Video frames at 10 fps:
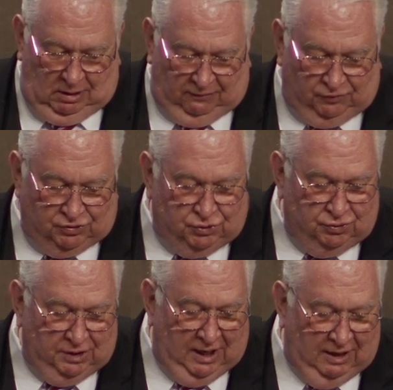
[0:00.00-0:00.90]
After
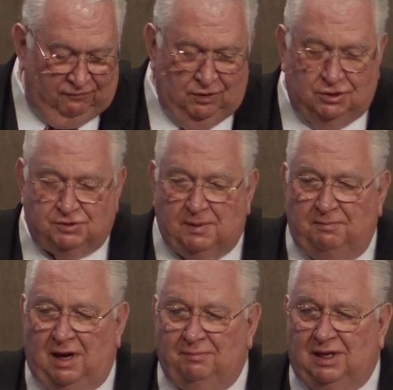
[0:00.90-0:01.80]
2.5 years, my
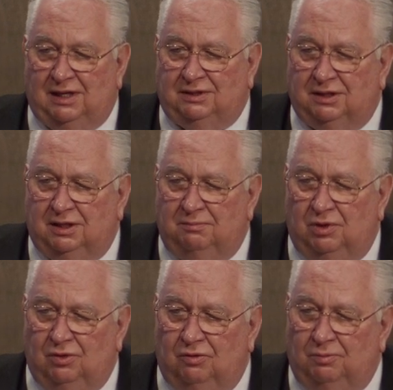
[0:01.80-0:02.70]
mom got to come
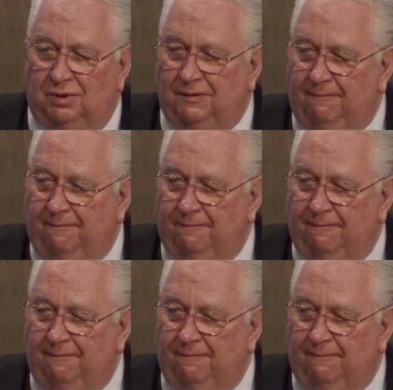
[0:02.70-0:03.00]
home.